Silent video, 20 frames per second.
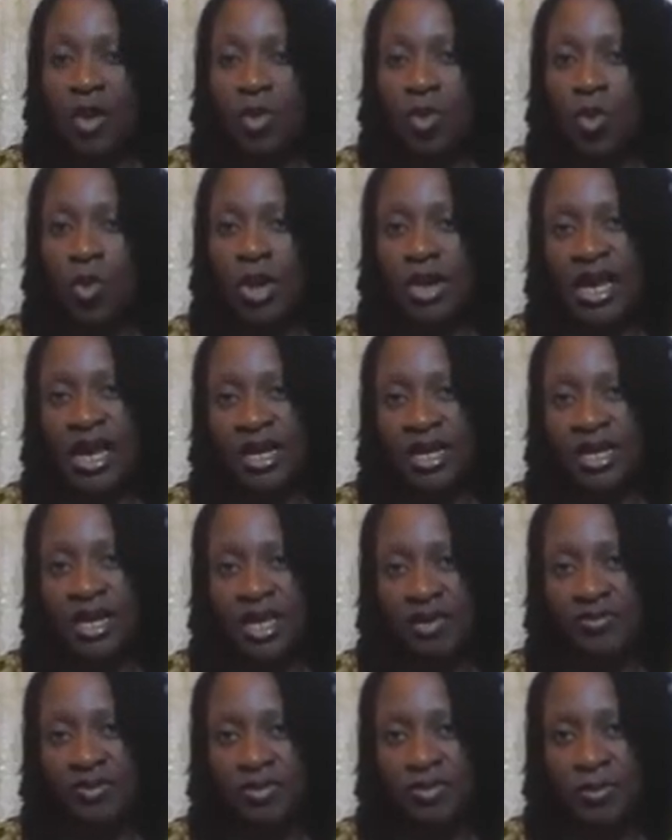What Henna
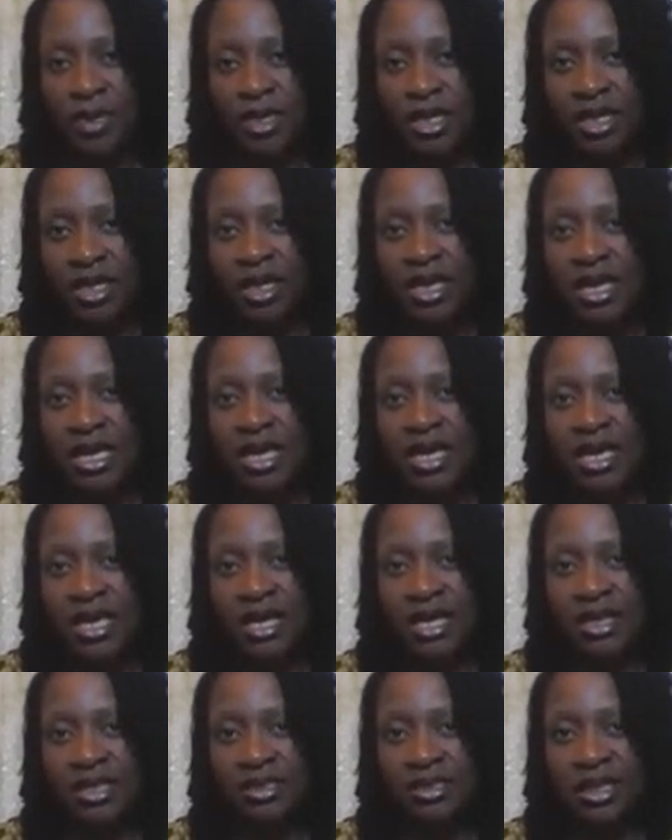gives me
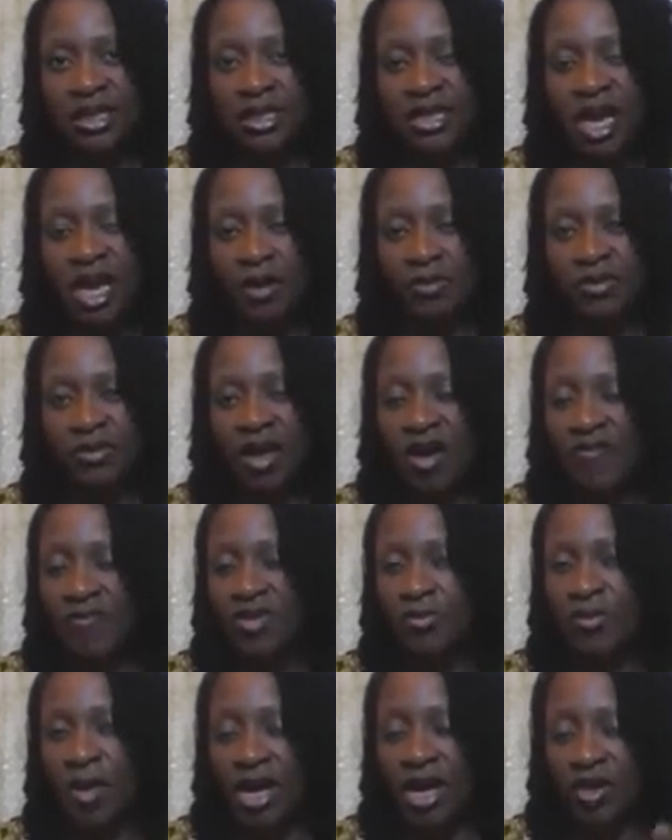is it helps
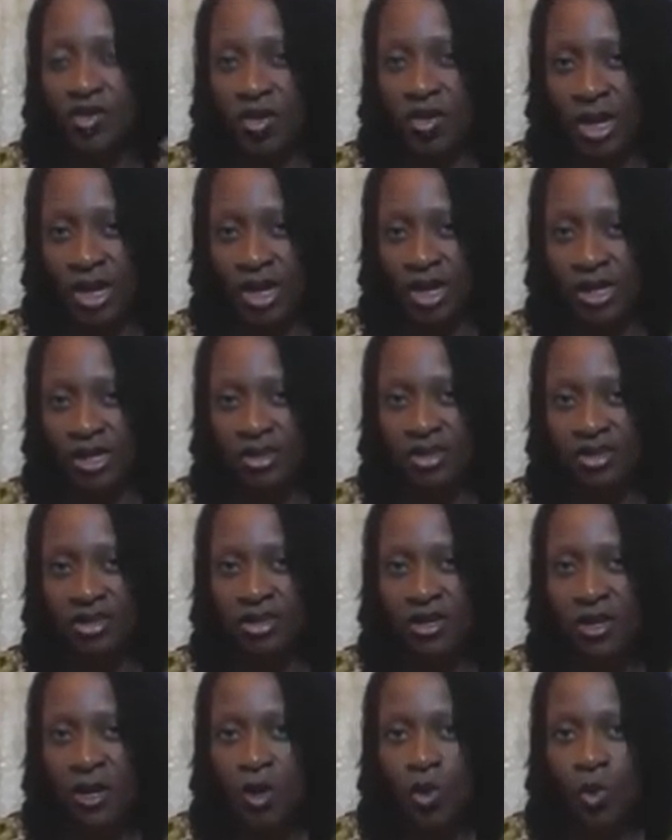cover my
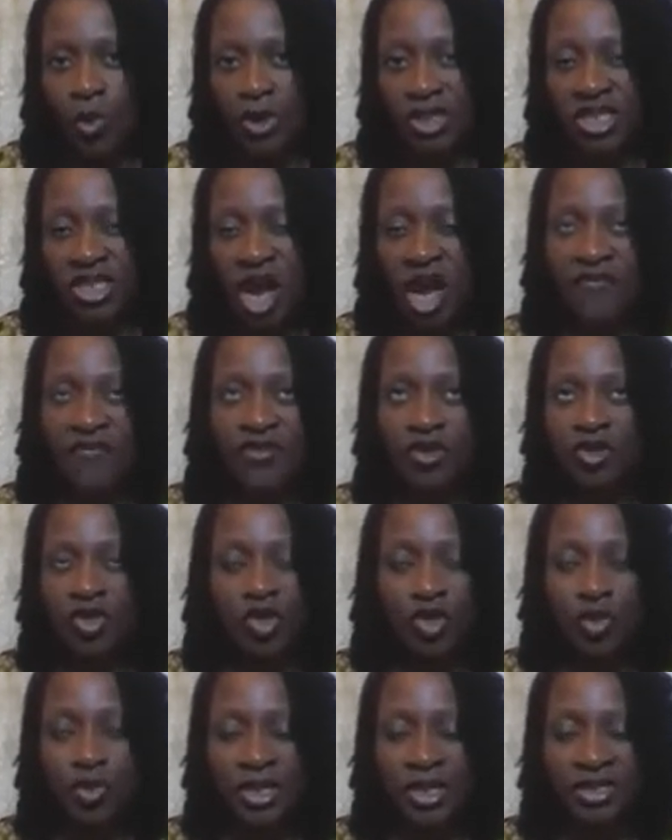greys, which after
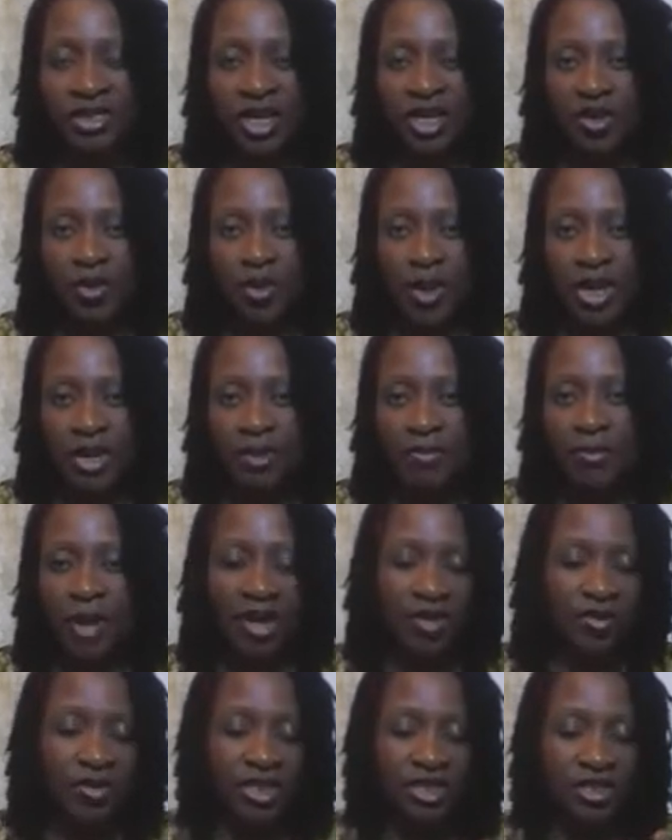2 weeks anyway, my
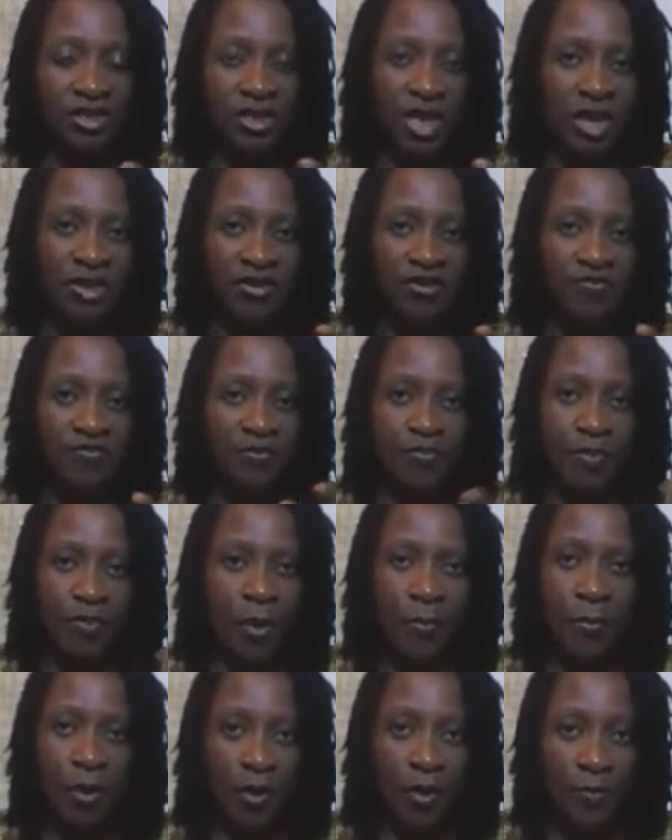greys kind of
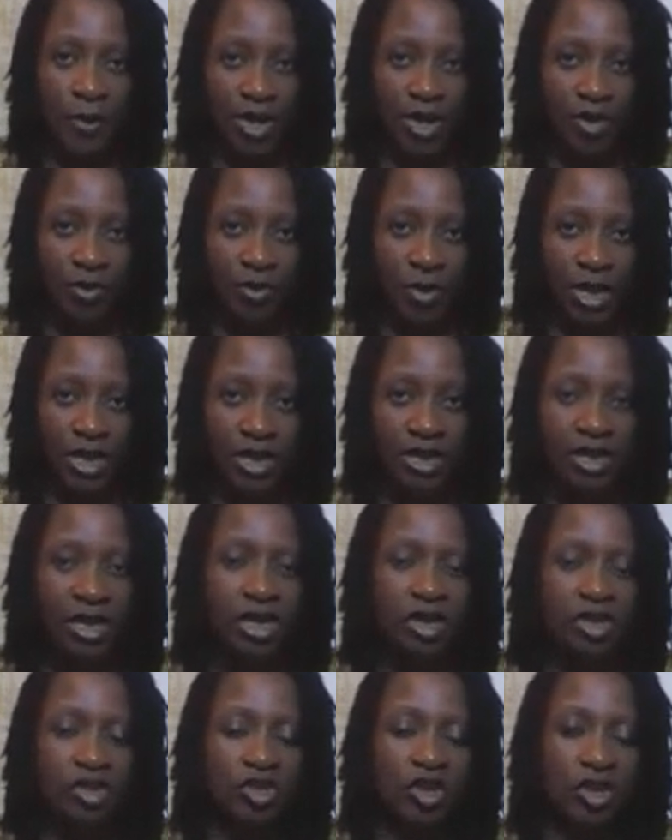pop up anyway.
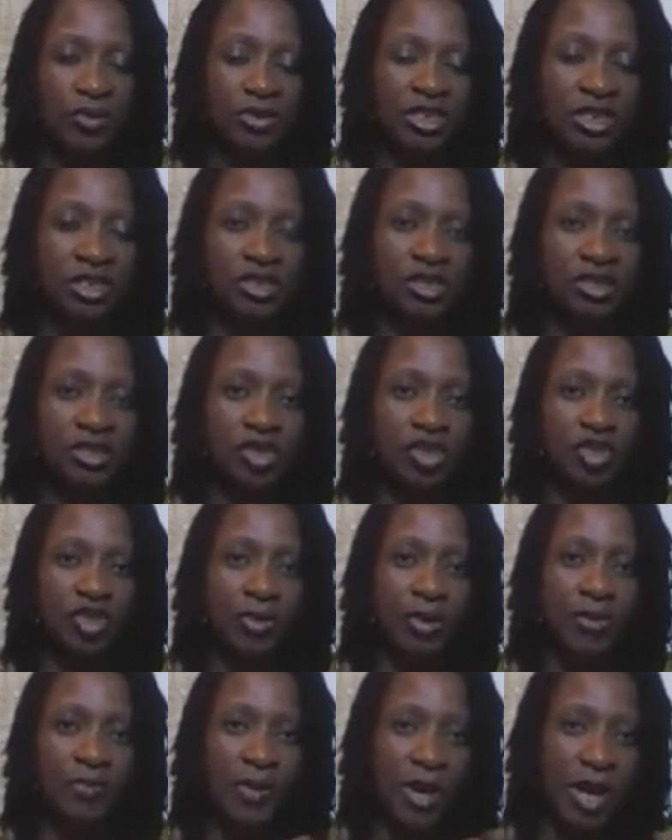So it doesn't
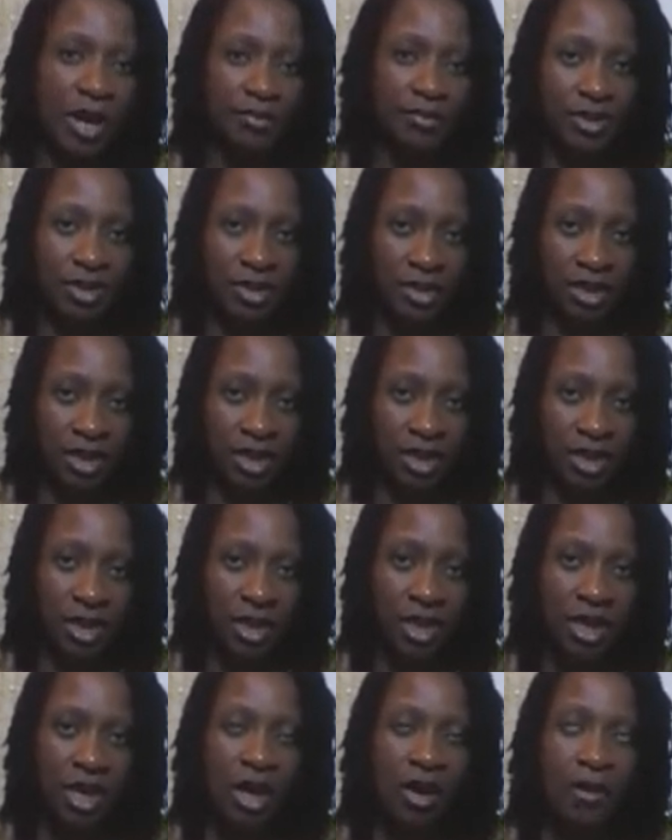do it
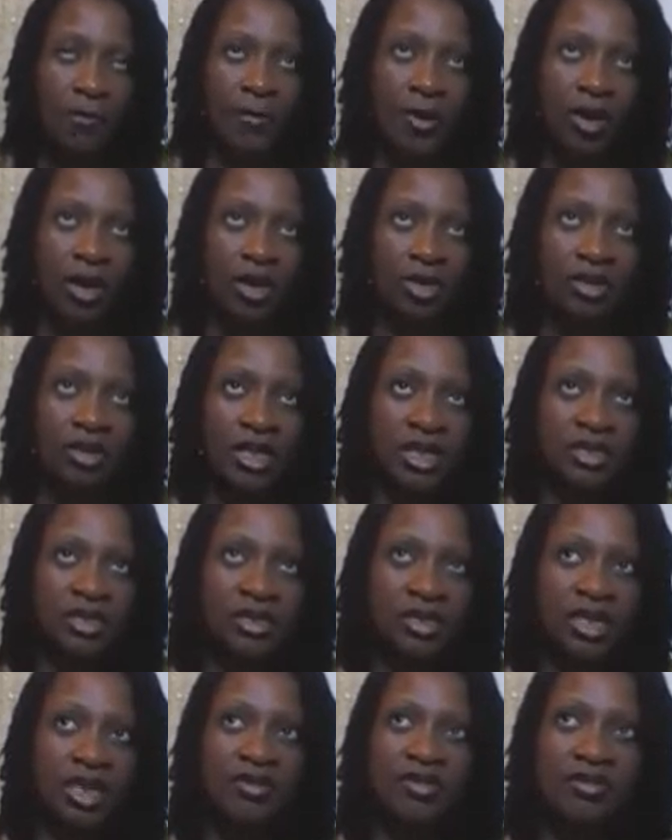permanently, but
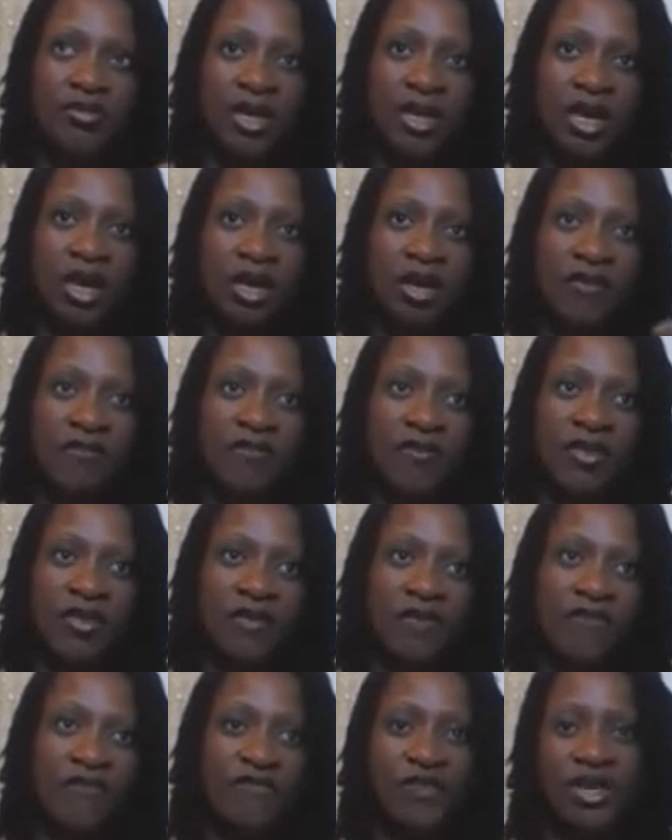it gives me a
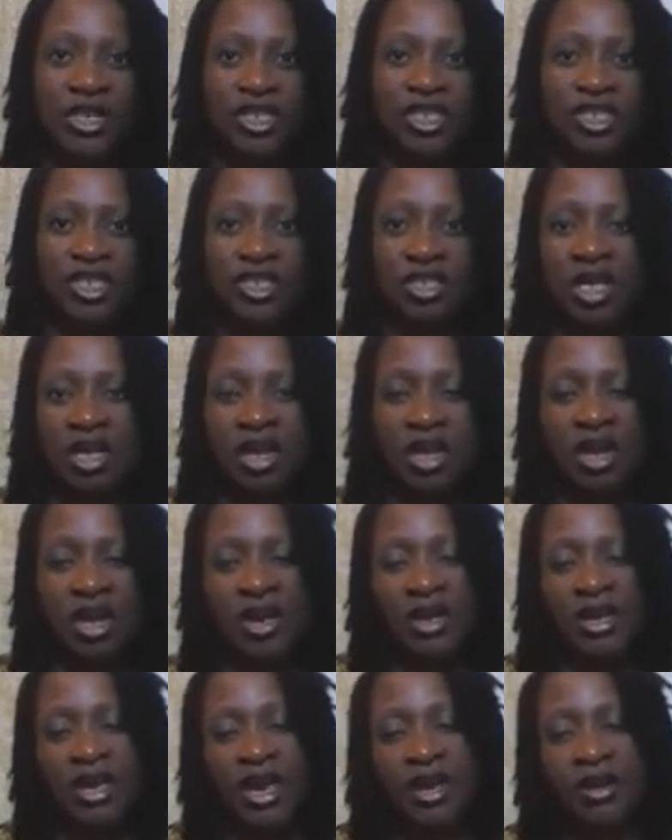lovely finish that I like.